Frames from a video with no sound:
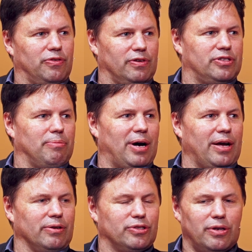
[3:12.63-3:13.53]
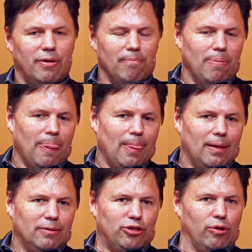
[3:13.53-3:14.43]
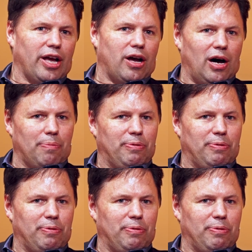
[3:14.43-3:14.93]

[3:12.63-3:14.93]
versus the minors. Don't get caught